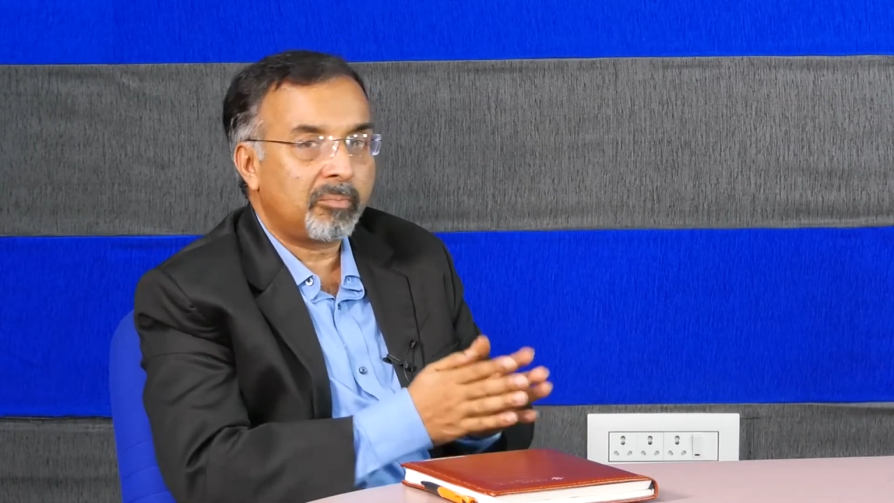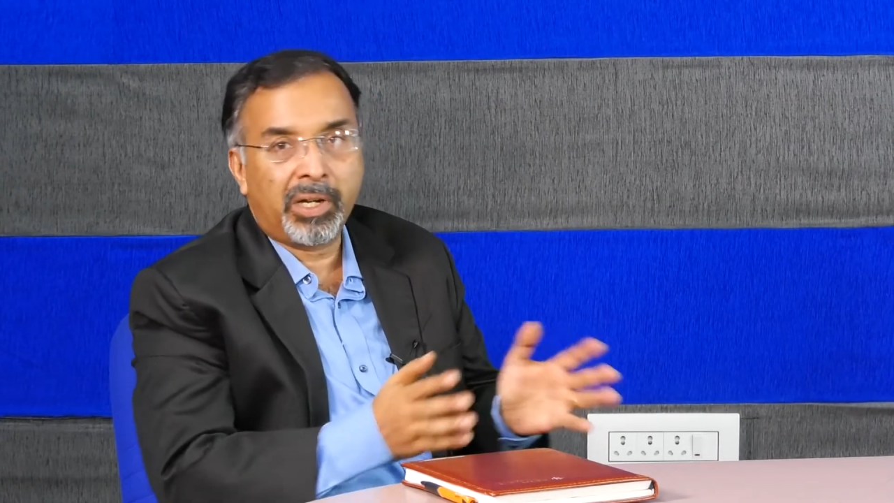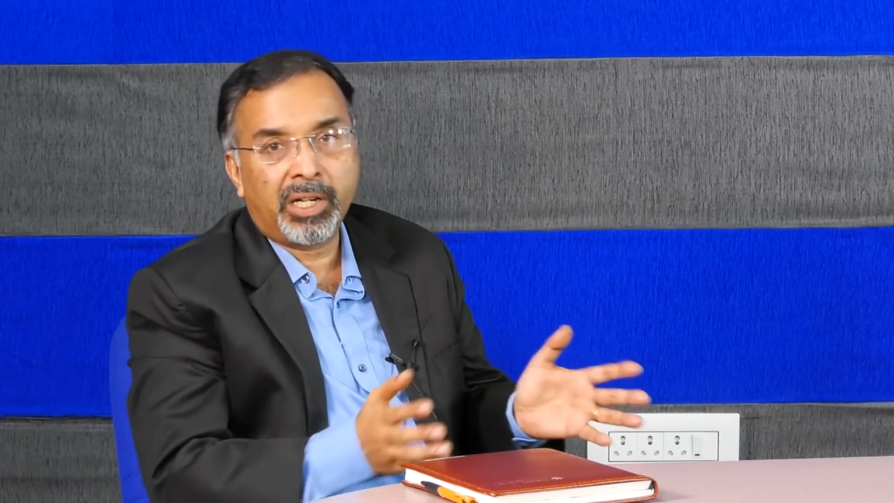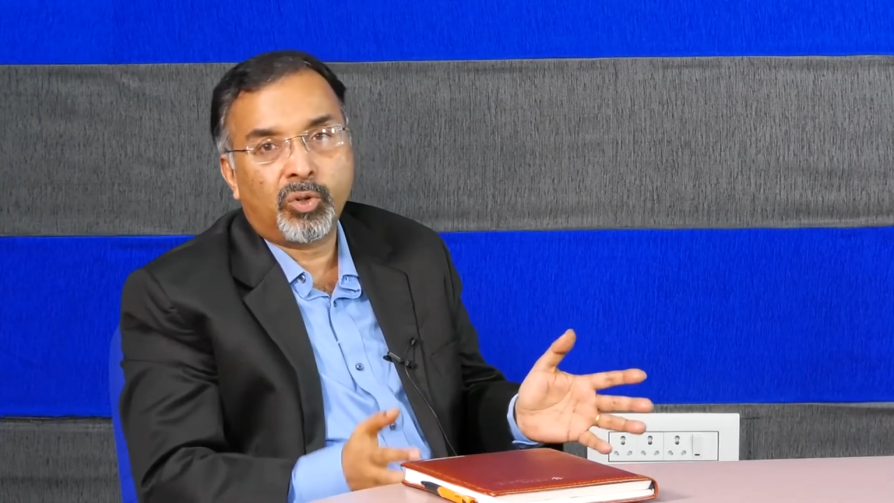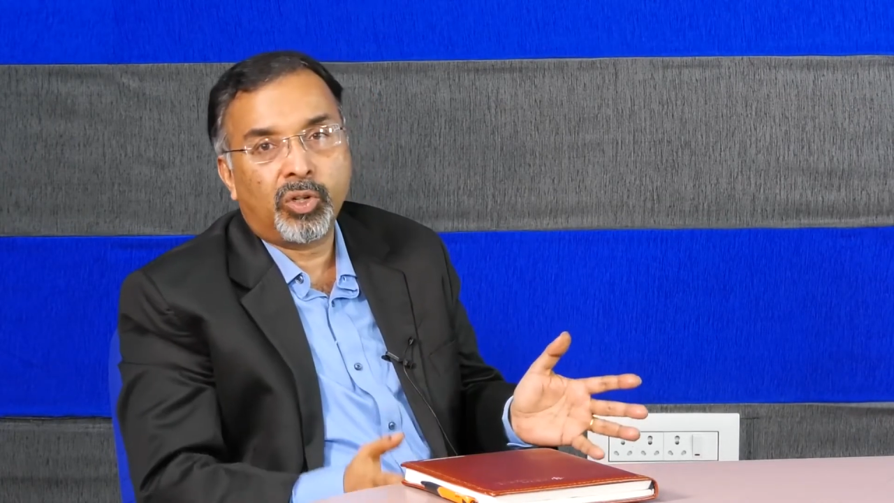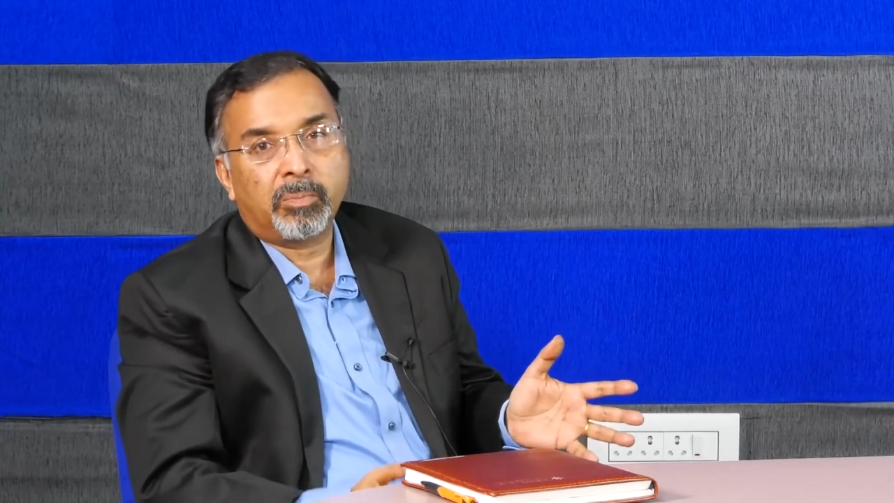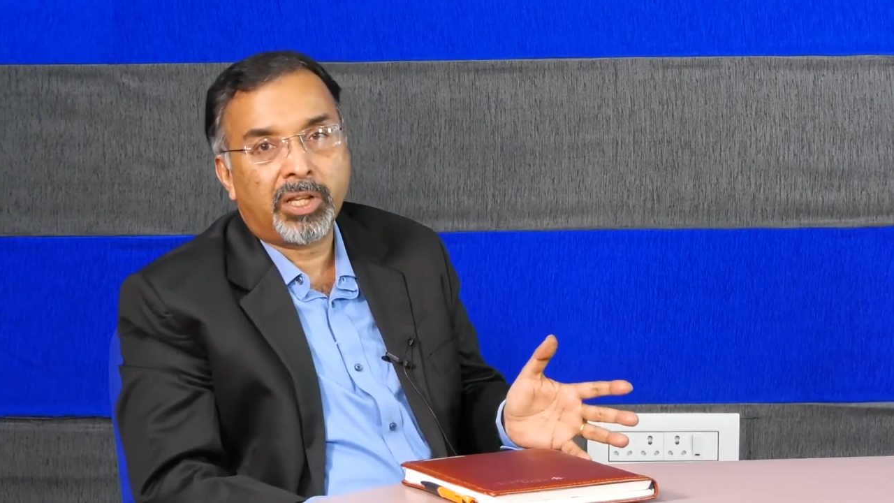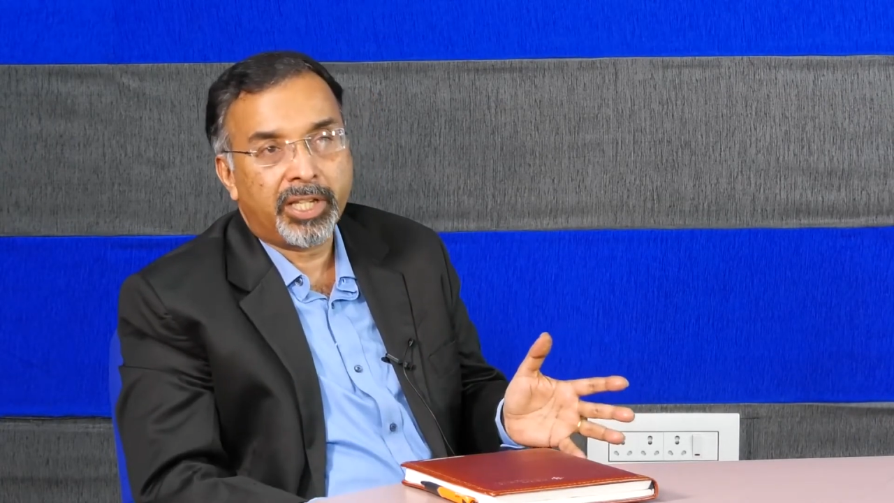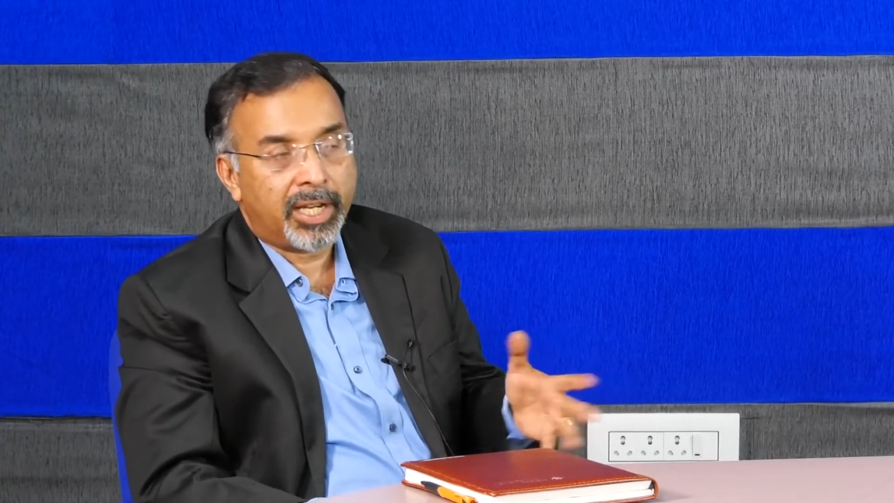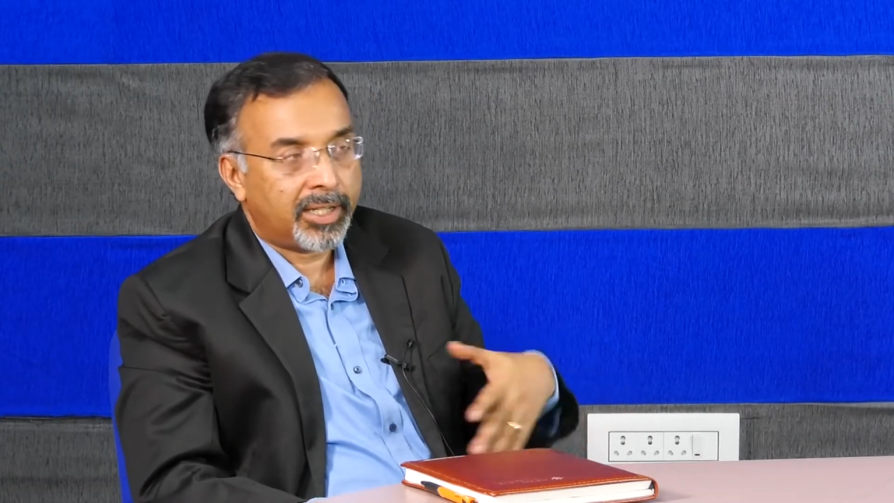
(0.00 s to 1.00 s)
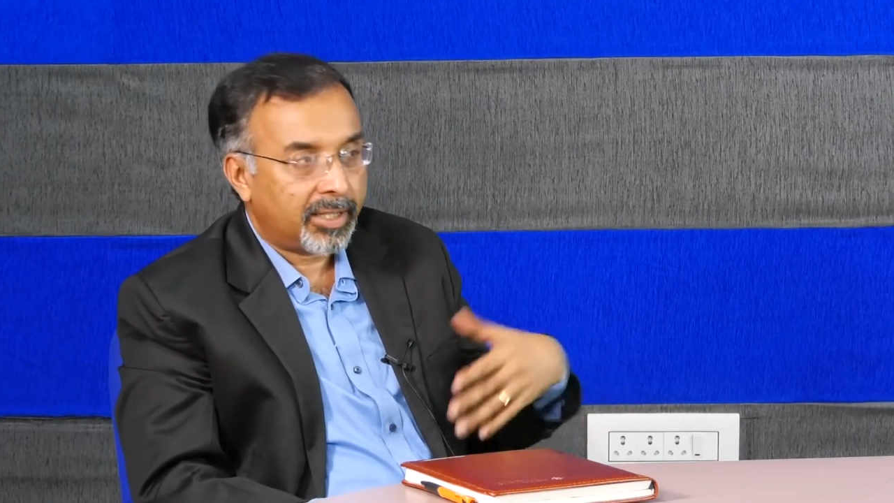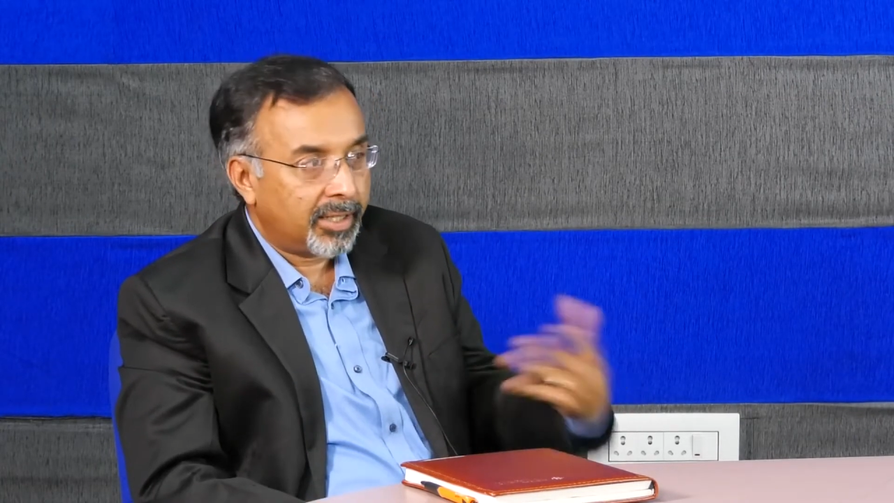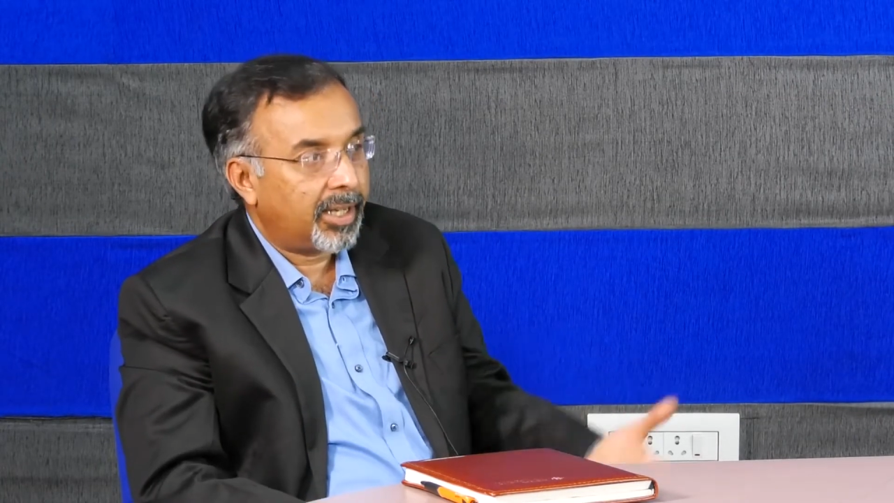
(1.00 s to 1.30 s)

build good projects,